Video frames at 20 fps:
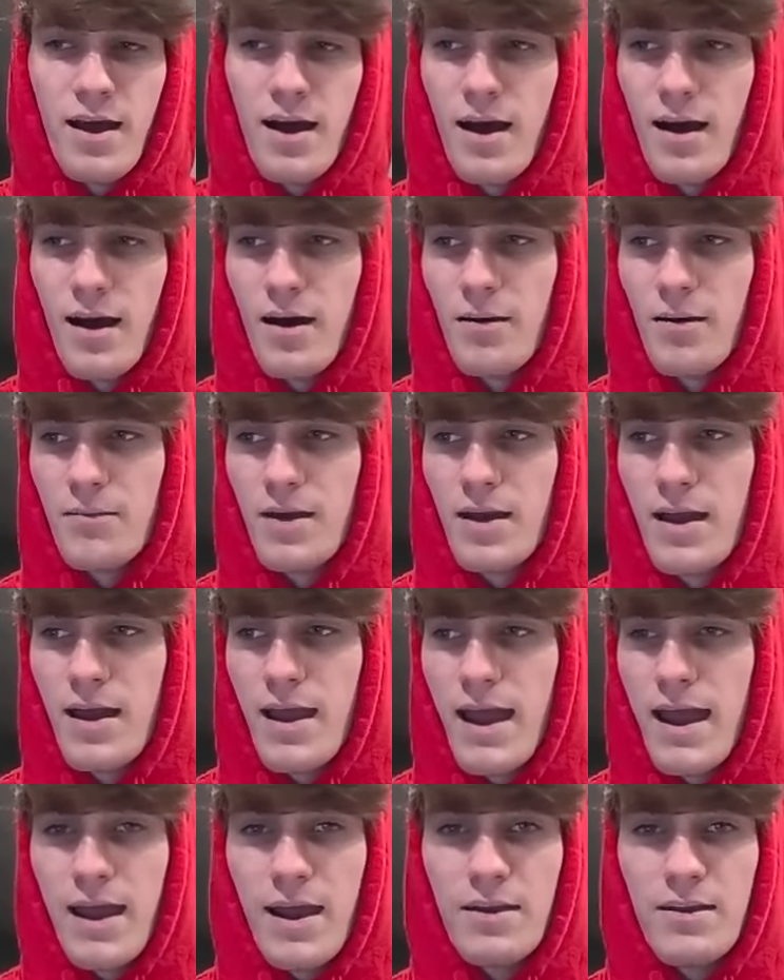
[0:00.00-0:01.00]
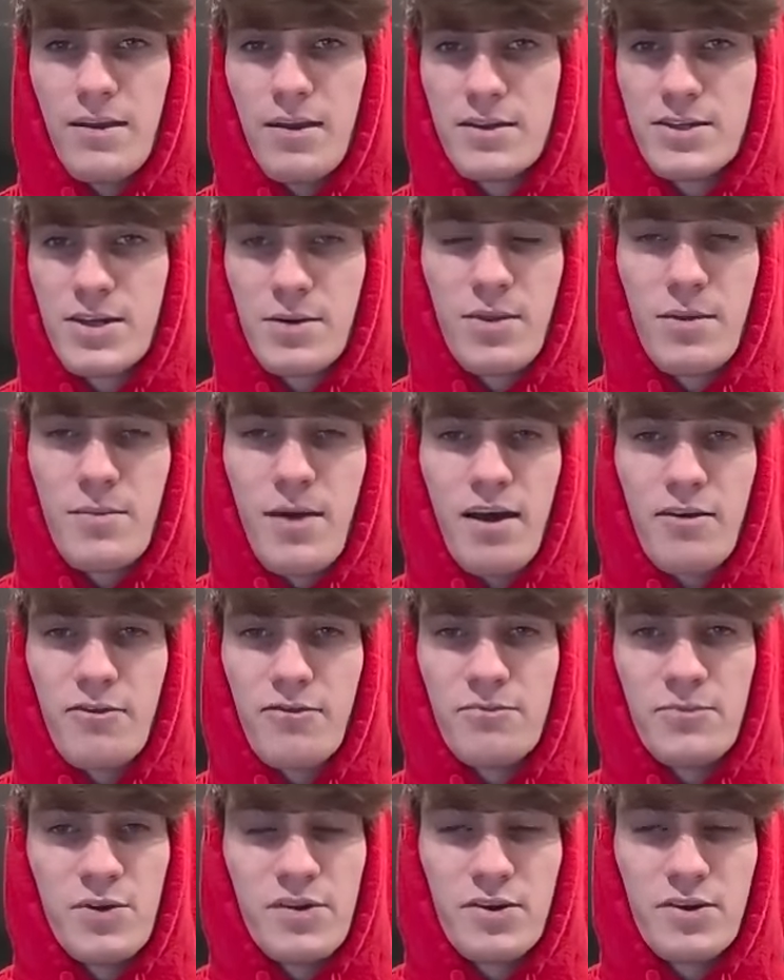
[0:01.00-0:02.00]
And some of them
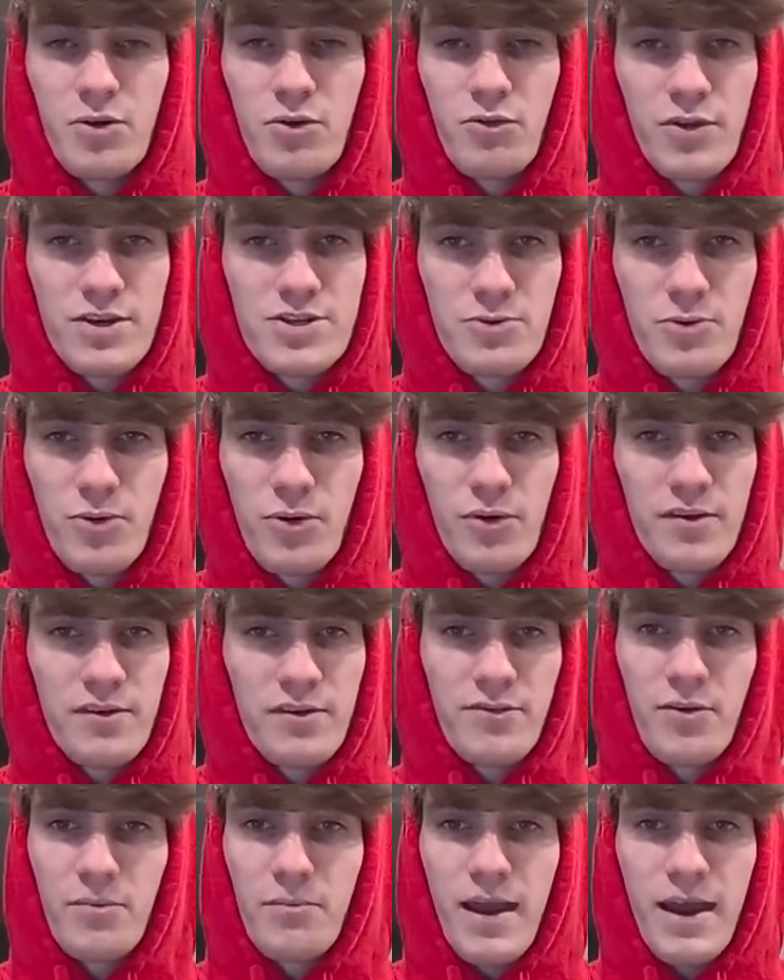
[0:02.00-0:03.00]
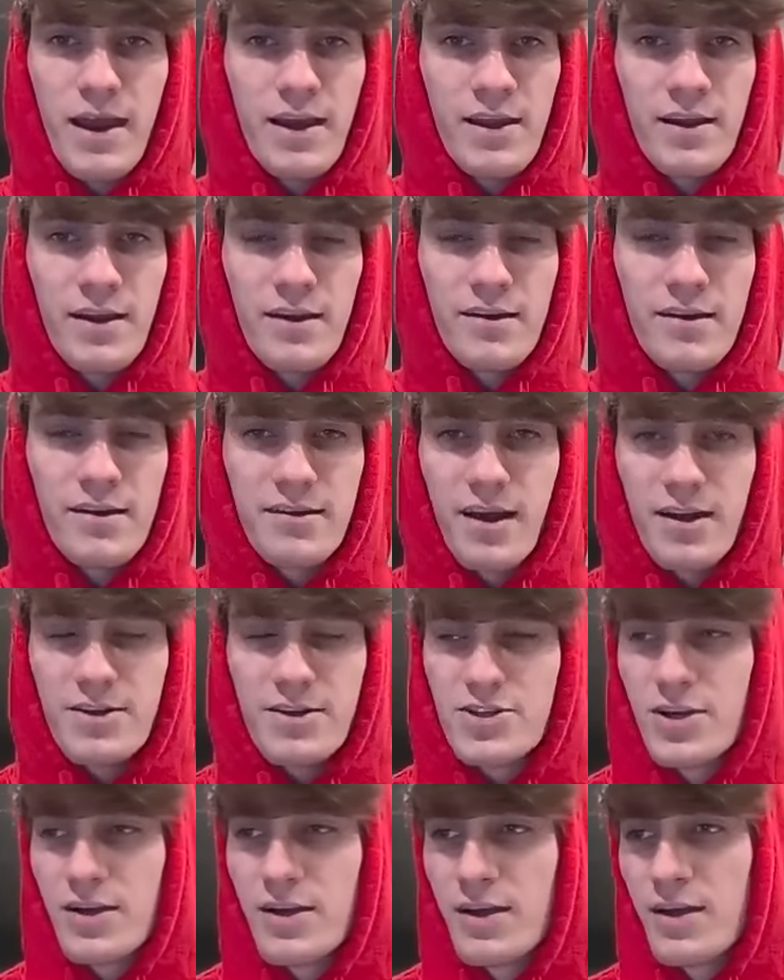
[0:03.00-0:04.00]
have musical rituals for mating and
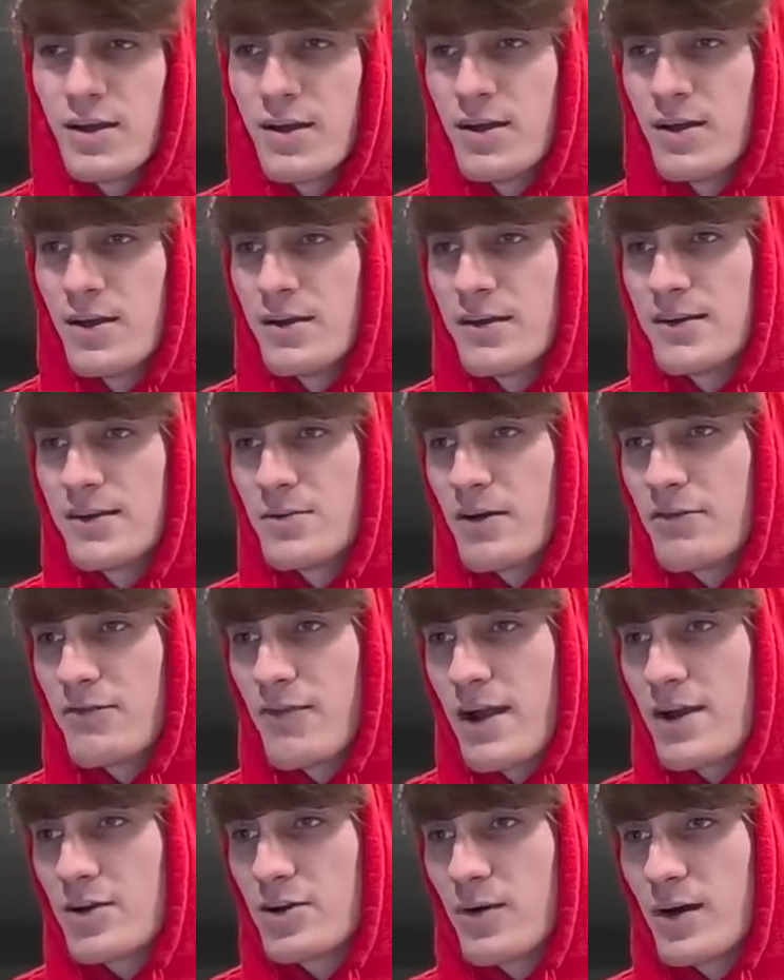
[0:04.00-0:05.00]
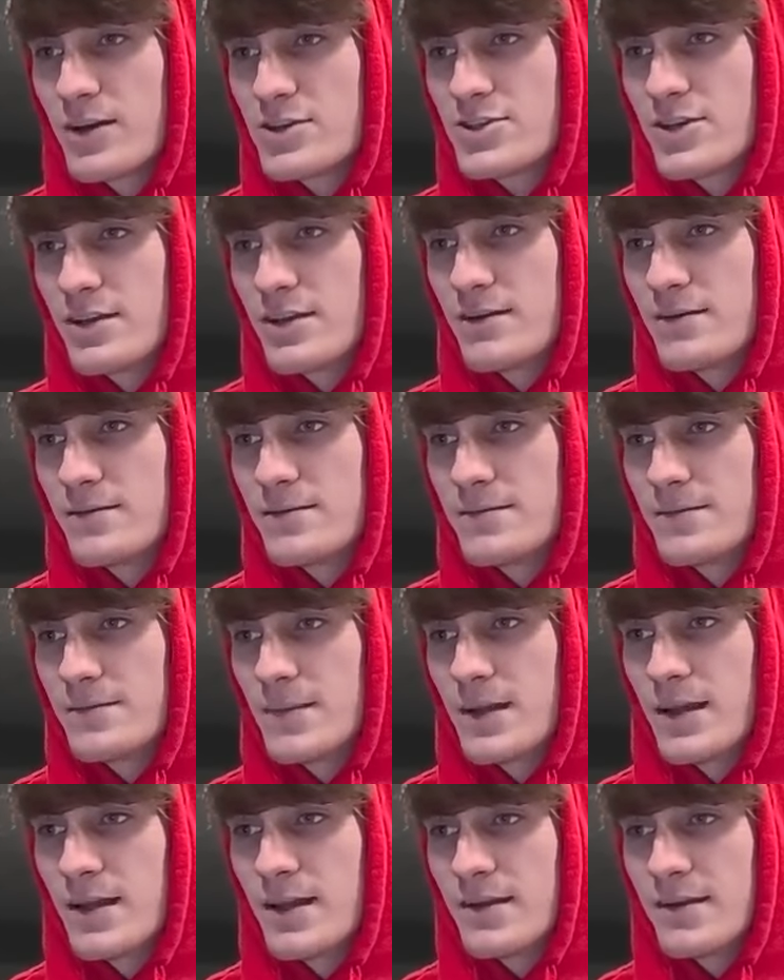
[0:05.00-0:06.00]
such. So my final question
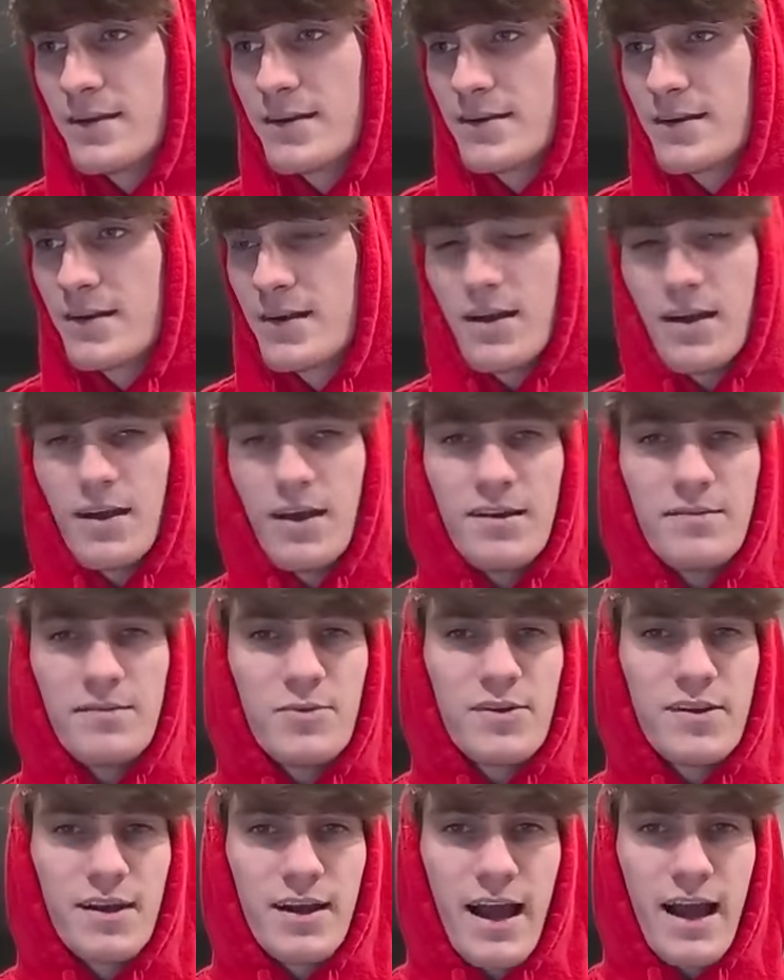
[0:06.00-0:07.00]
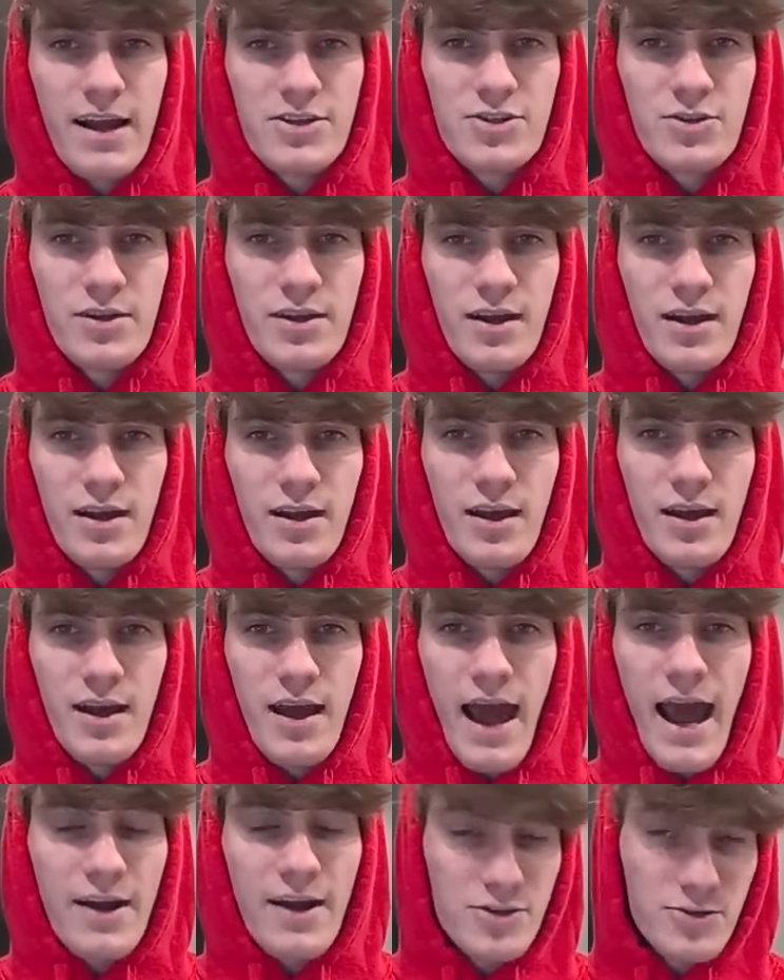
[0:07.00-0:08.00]
is music actually
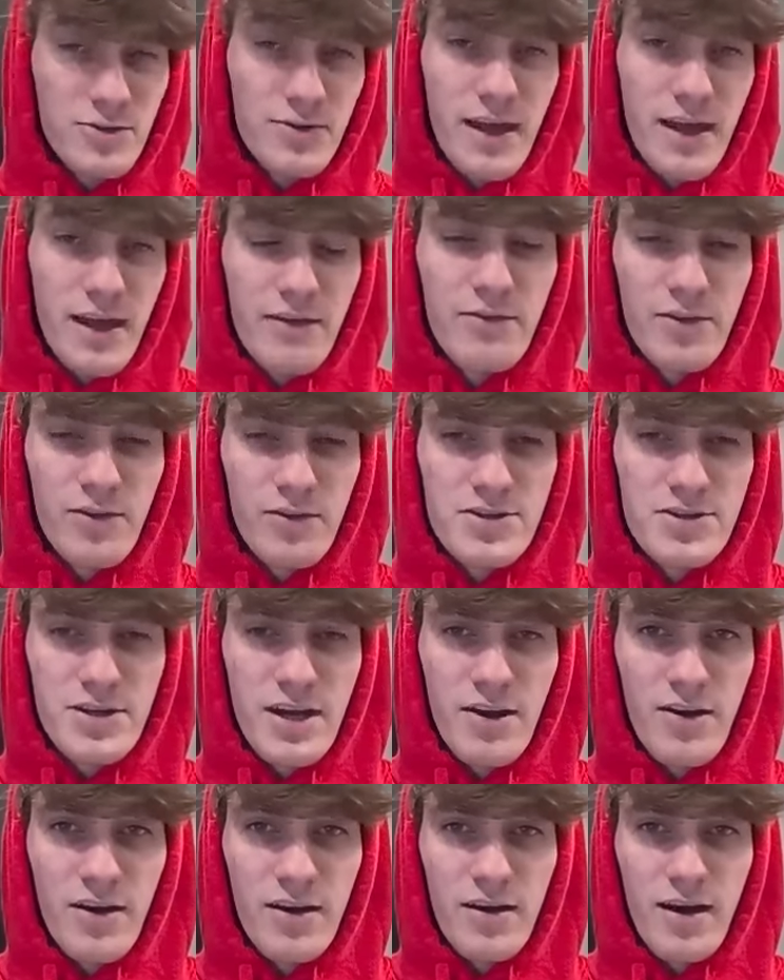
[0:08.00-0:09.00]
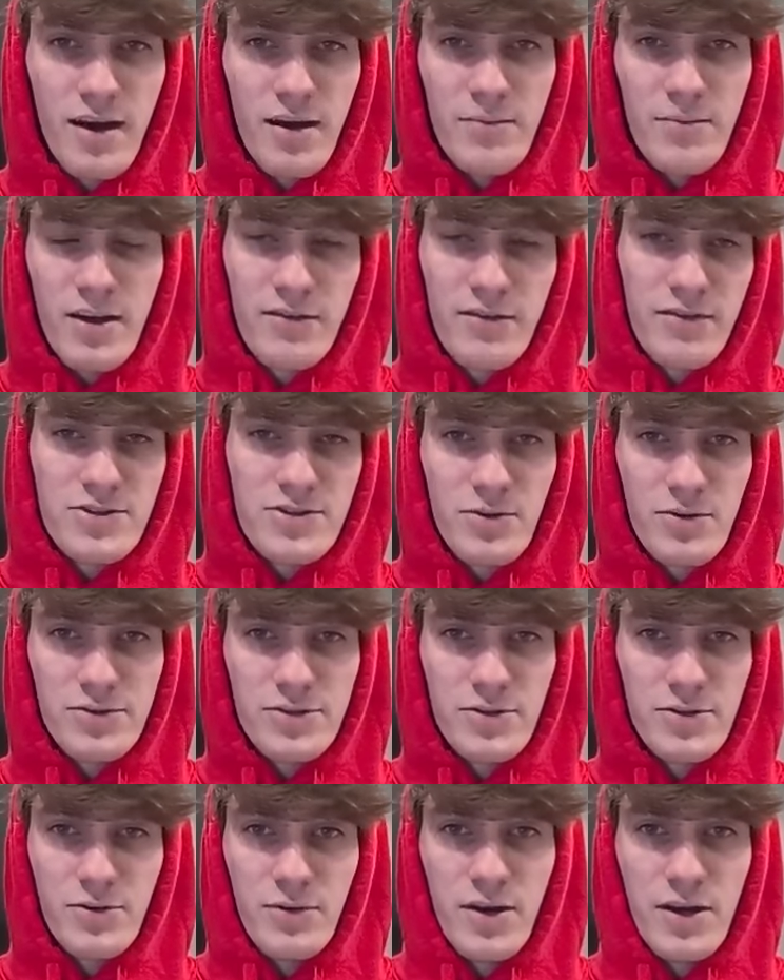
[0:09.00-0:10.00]
evolutionary beneficial
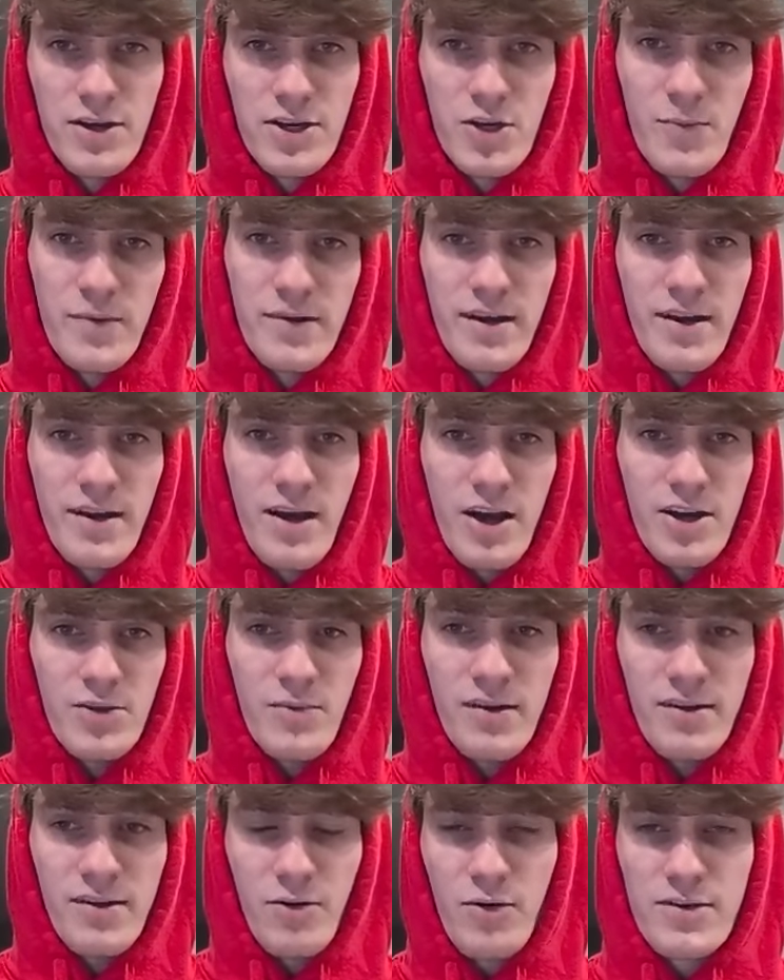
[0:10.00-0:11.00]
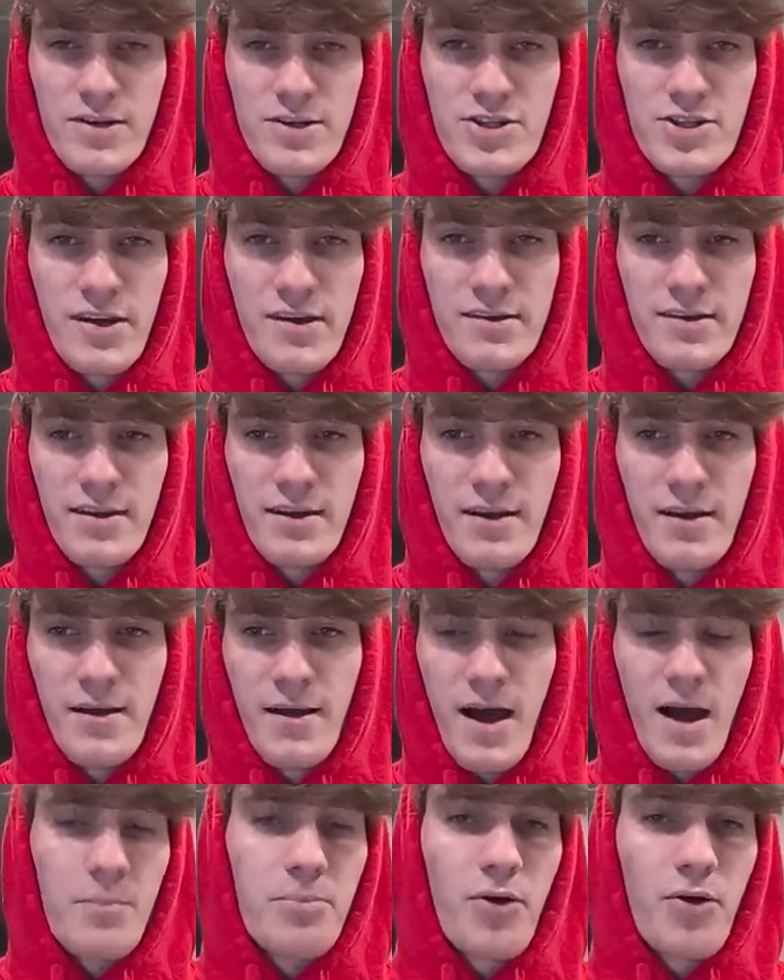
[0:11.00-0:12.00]
to humans and non-humans, or is it just
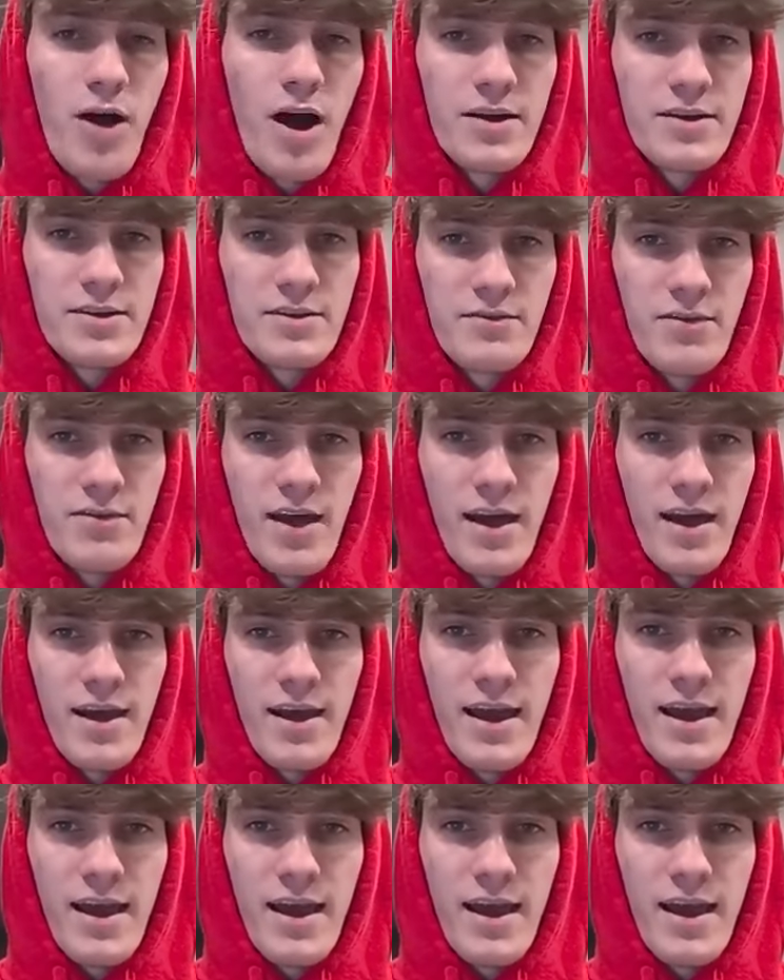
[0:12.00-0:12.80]
a product of that?